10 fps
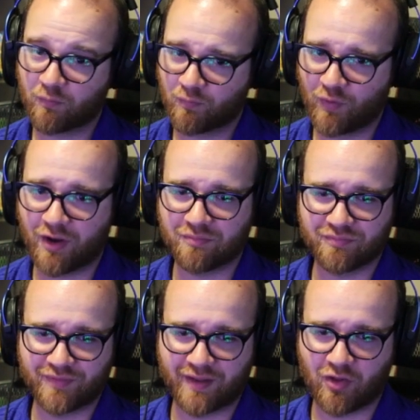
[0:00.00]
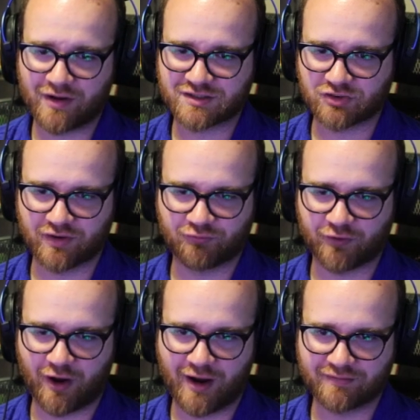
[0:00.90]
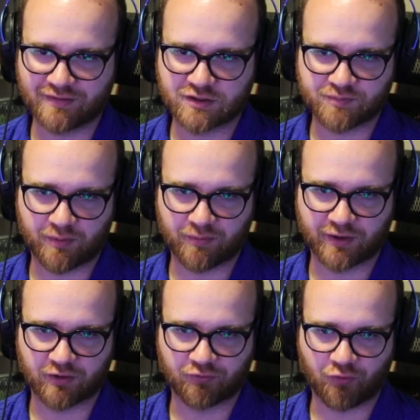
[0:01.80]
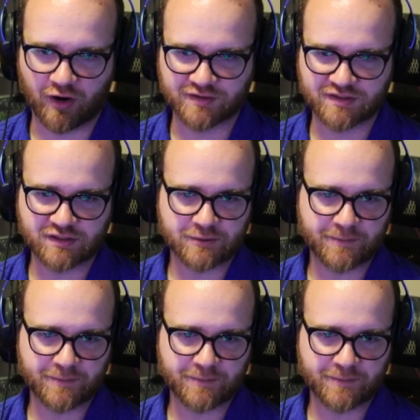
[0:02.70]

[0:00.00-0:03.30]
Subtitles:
Well, they lost their Infinite. That's probably good for us.